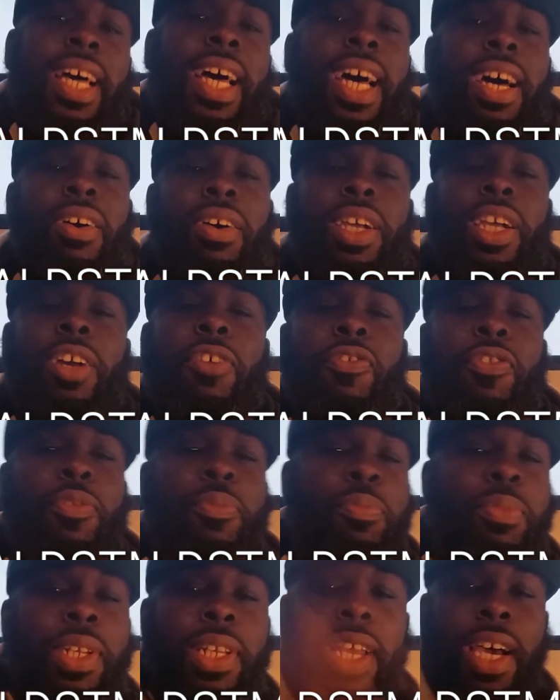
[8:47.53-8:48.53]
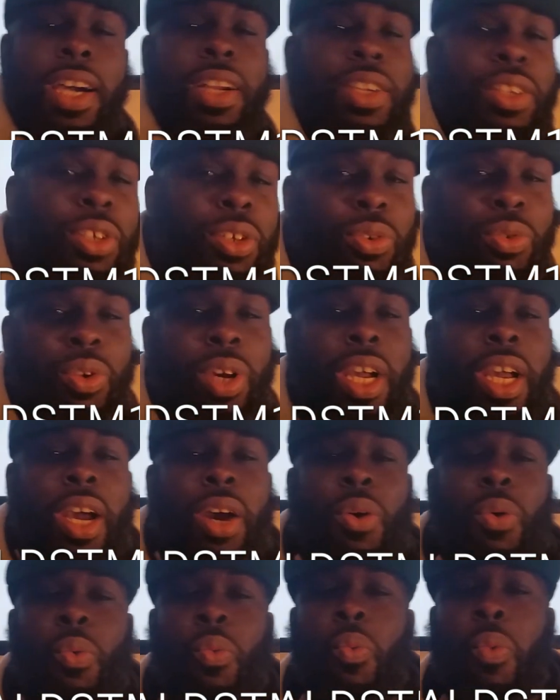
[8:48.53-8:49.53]
I don't hear from none of you
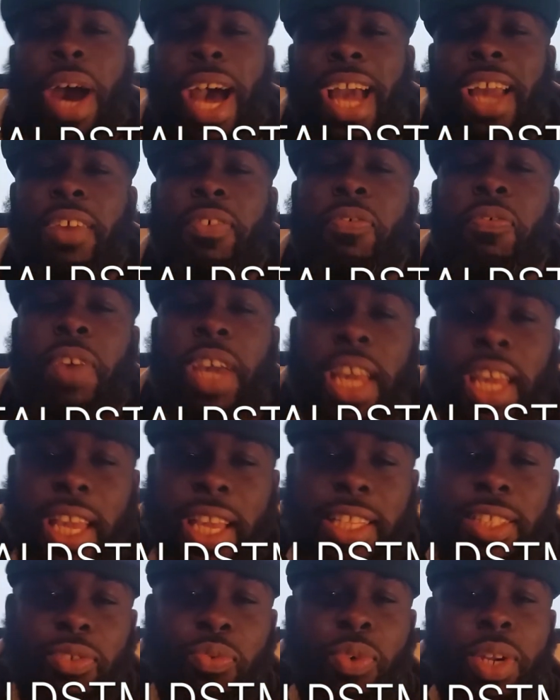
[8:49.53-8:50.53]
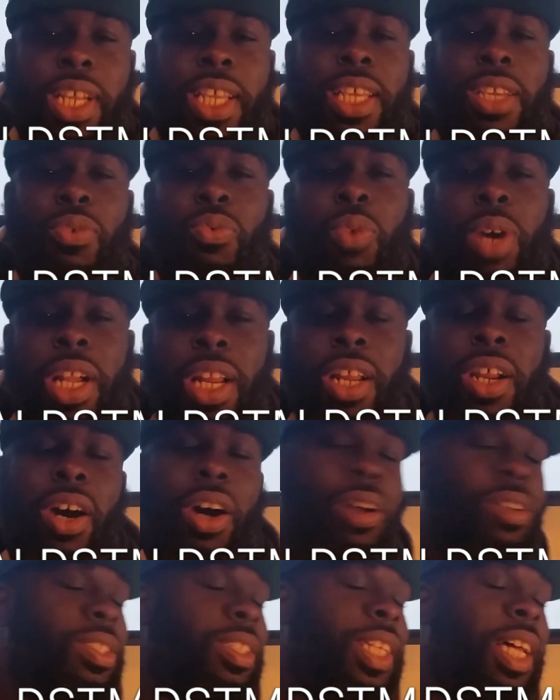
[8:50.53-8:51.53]
whack fans when he winning.
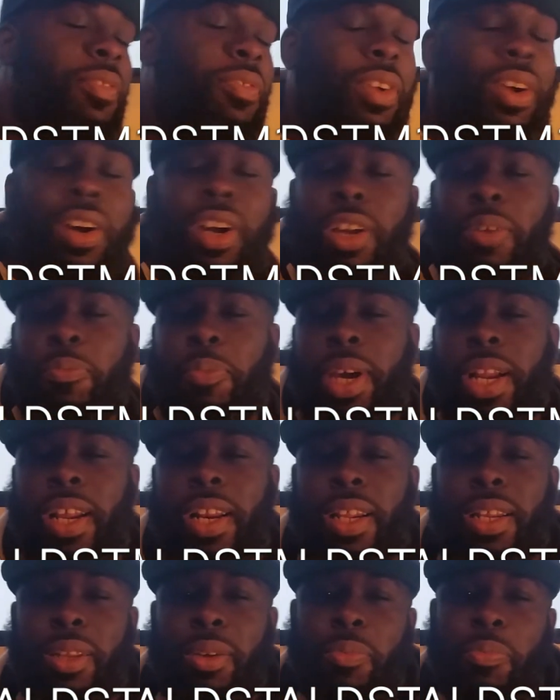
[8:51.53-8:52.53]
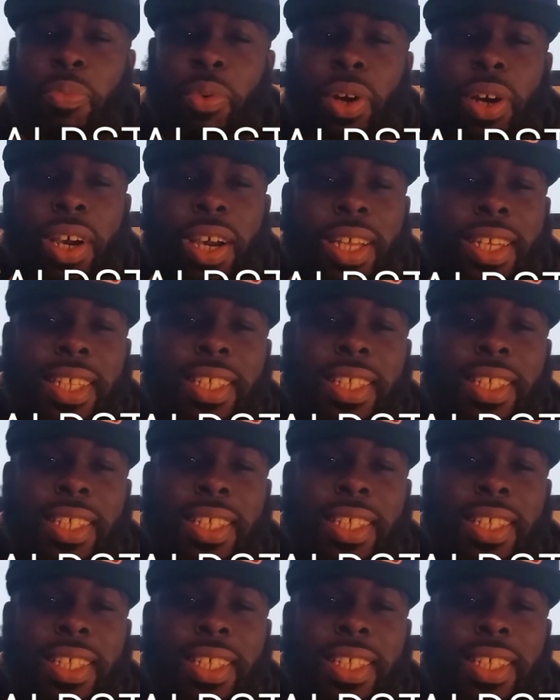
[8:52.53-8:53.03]
Oh, Steph Curry better than LeBron.